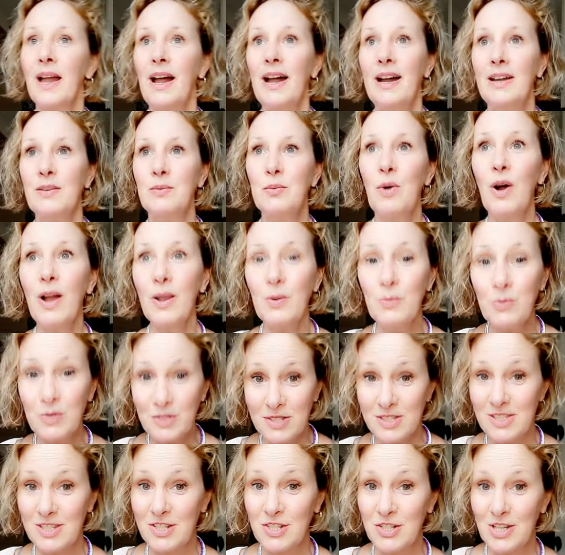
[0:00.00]
And what I
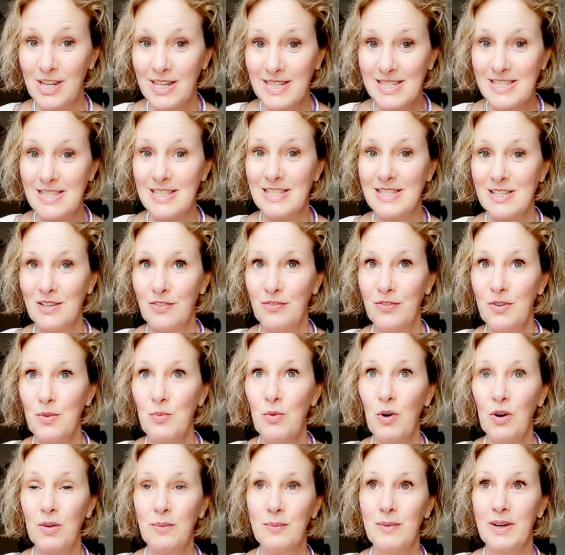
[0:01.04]
would suggest is, if you
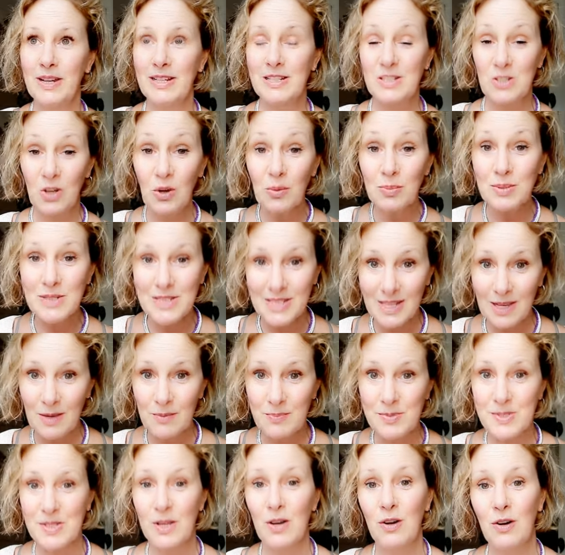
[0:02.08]
want my top
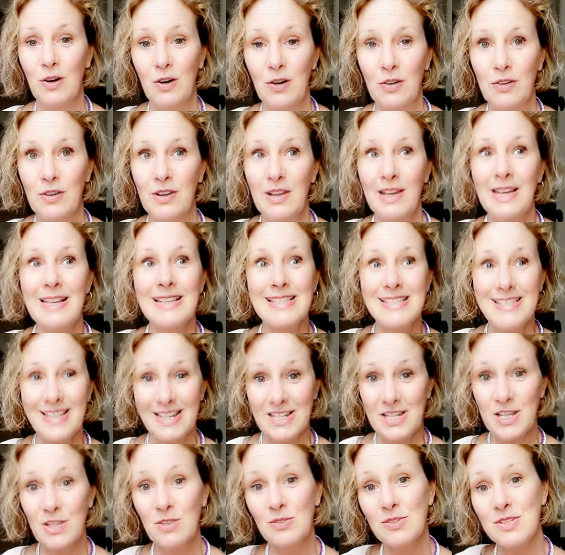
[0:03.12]
tips on
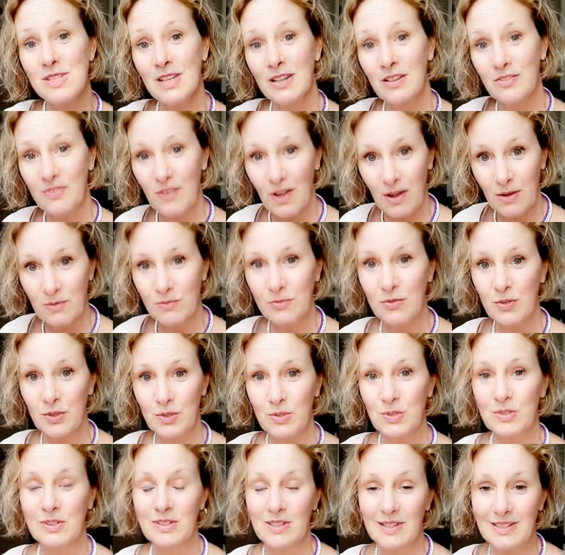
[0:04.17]
setting yourself up for a
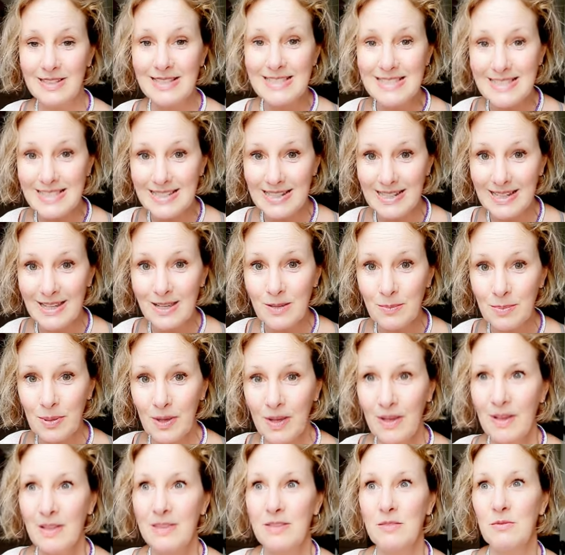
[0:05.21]
good night's sleep
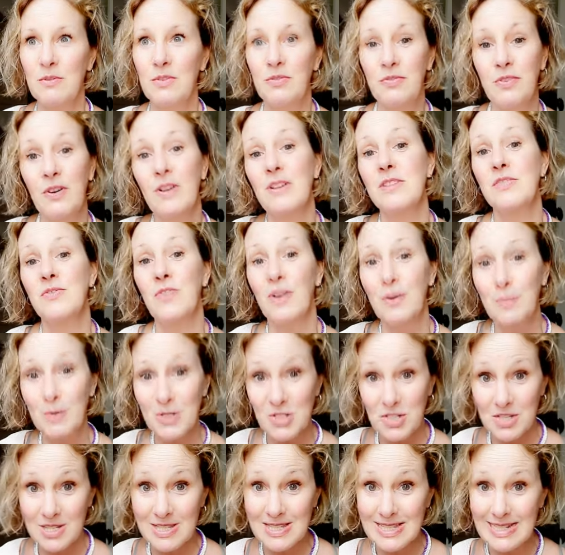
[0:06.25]
that refers very
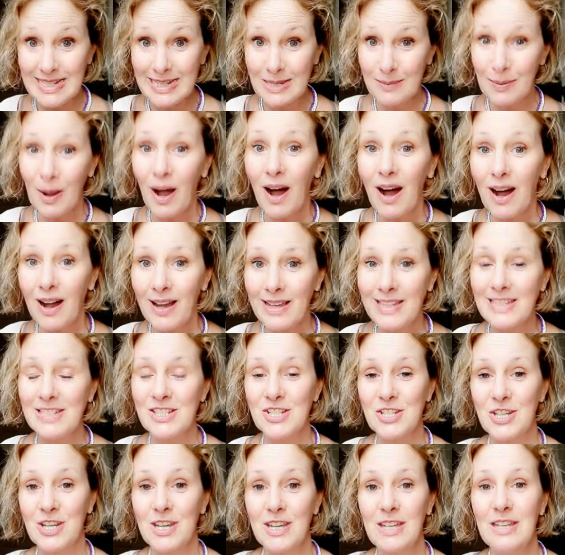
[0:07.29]
much to sleep
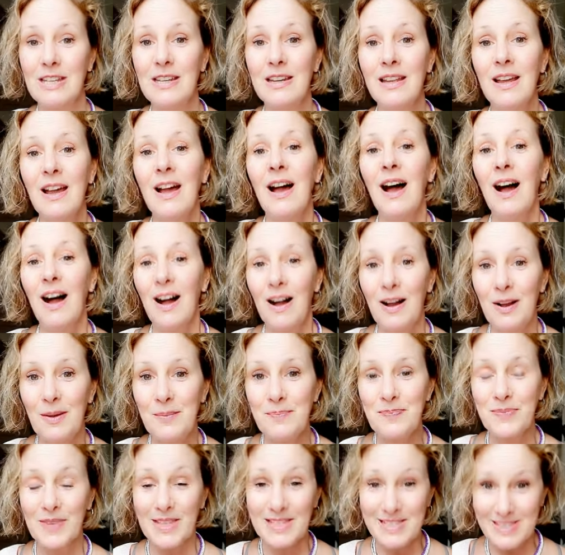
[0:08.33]
hygiene,
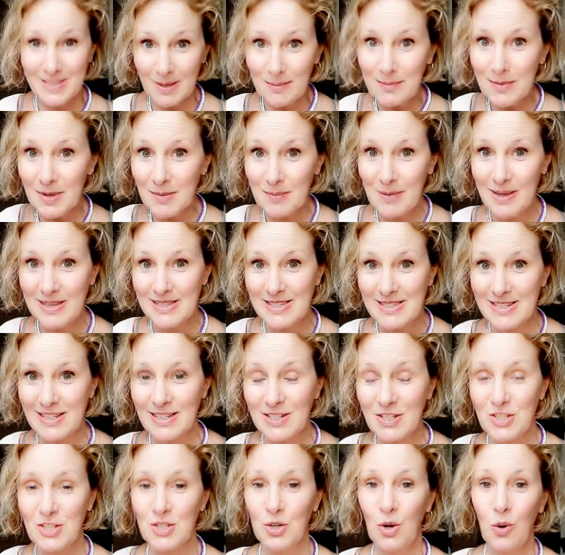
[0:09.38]
send me a
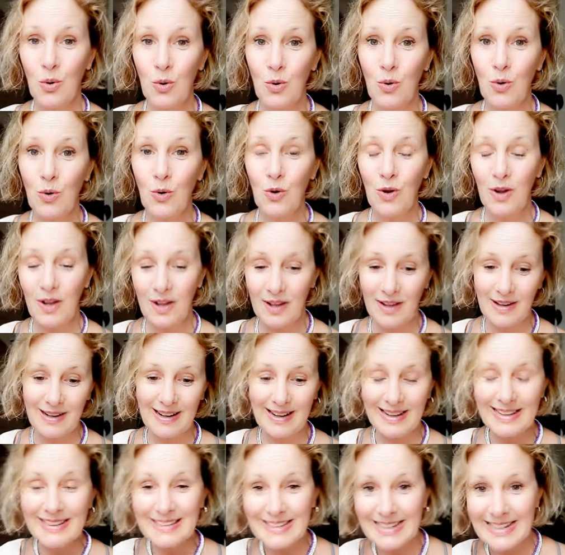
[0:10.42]
message or
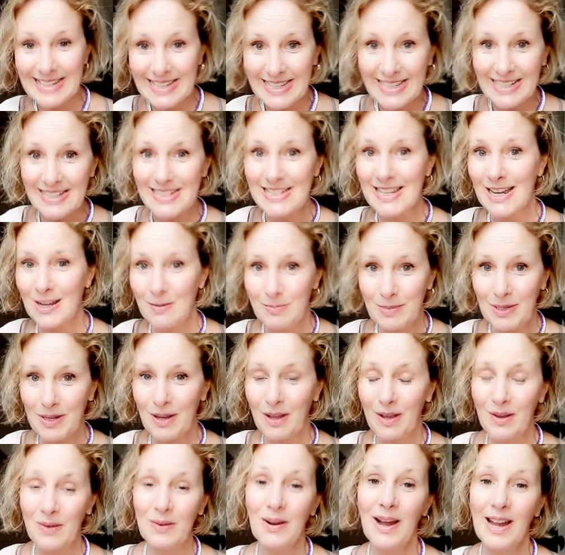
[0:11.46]
click the link down
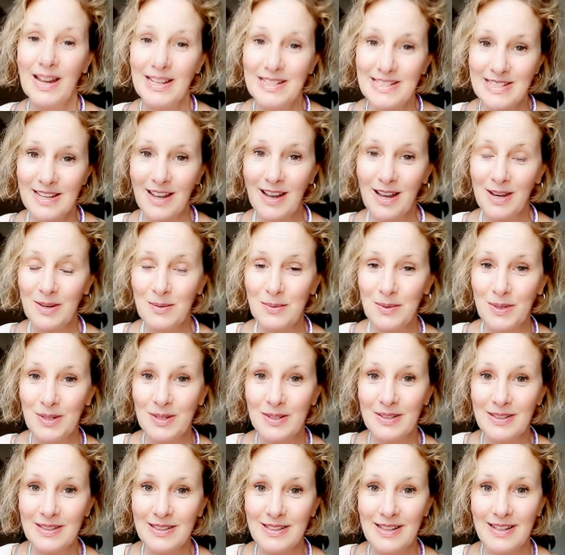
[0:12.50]
below and I
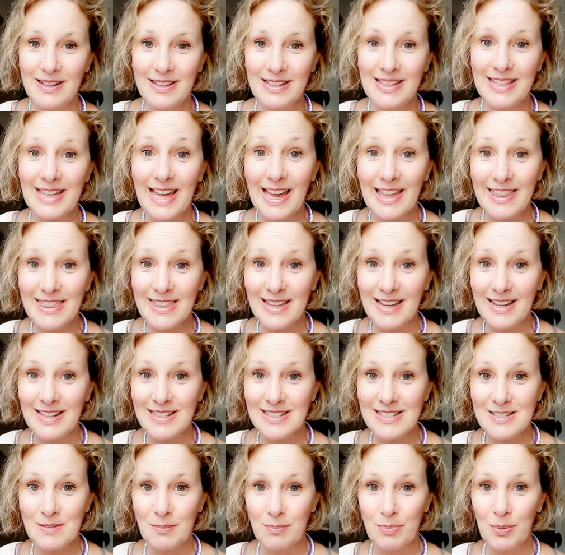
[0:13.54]
will get
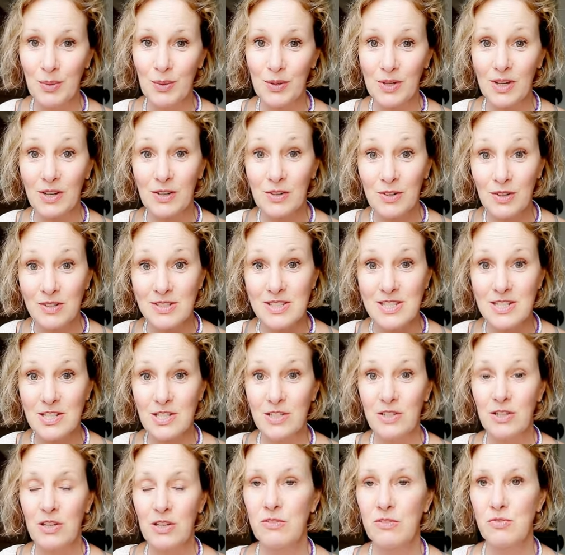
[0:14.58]
that book across
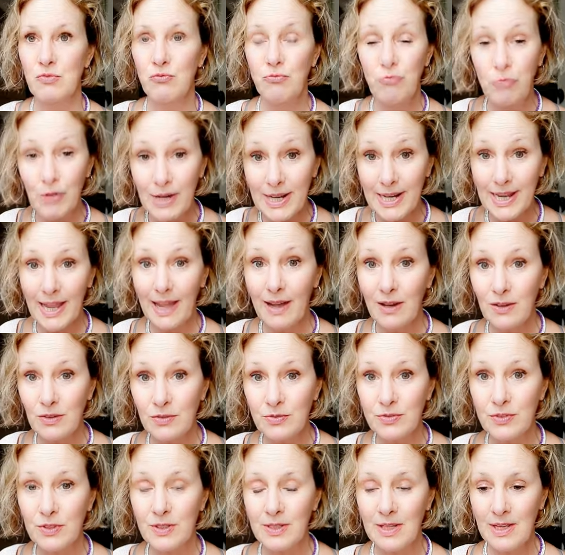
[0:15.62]
to It's really
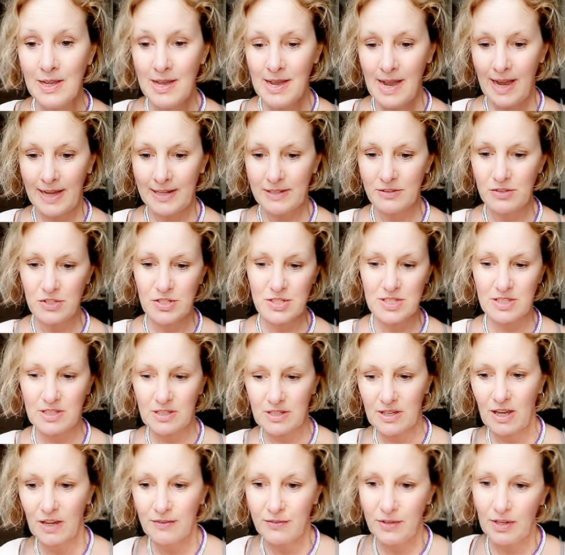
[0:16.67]
helpful, and it will just
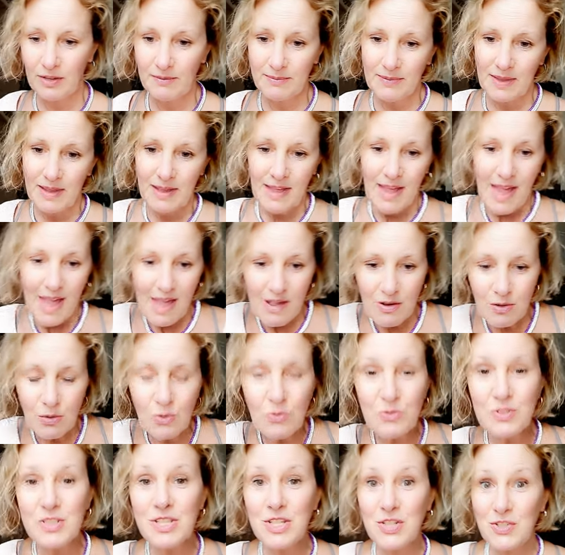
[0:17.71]
cover
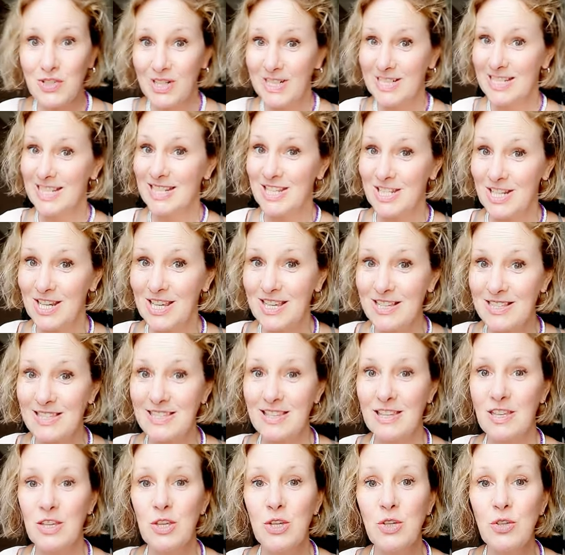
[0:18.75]
all the strategies
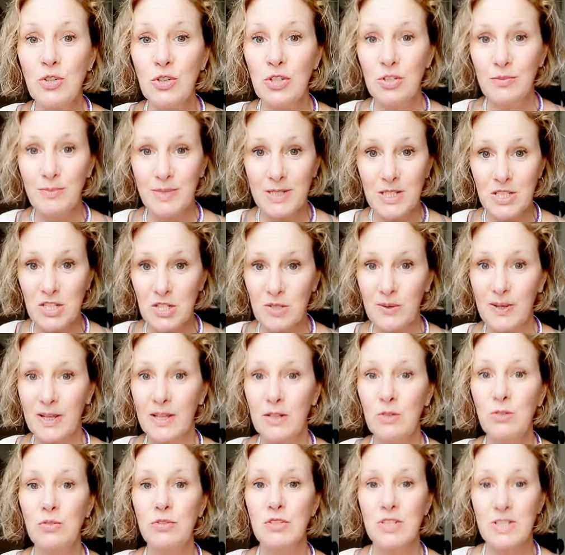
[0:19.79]
that you can be doing
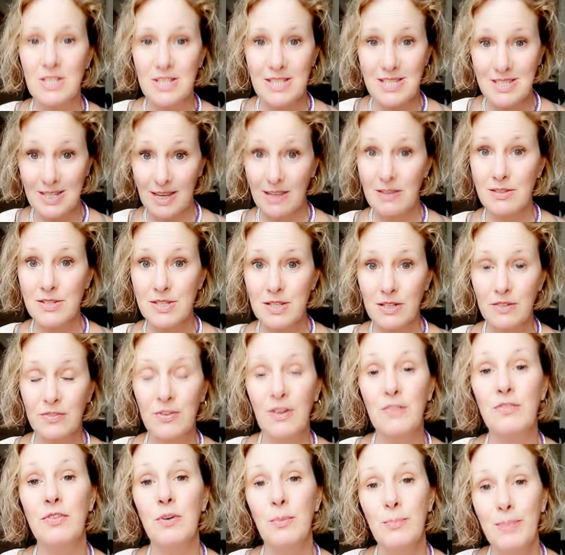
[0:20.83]
in order to set yourself
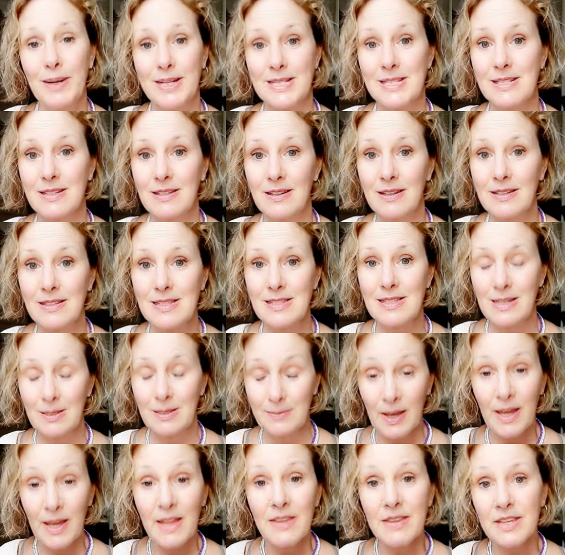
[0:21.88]
up for a better night's
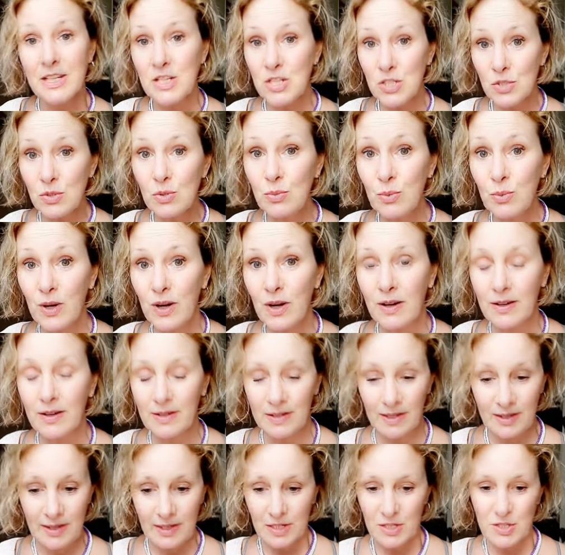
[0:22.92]
sleep. They do
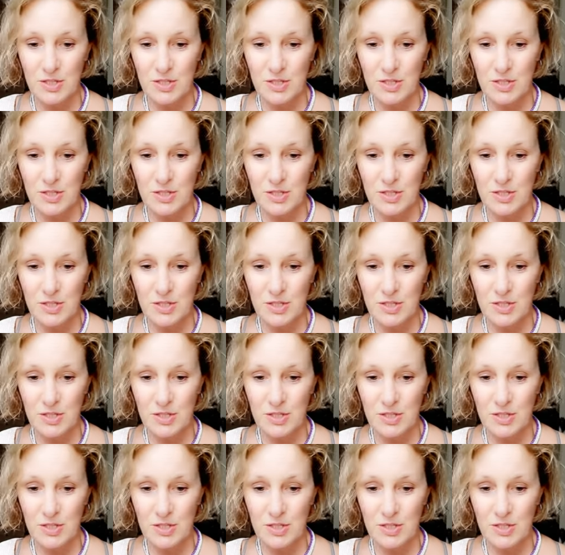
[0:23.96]
work.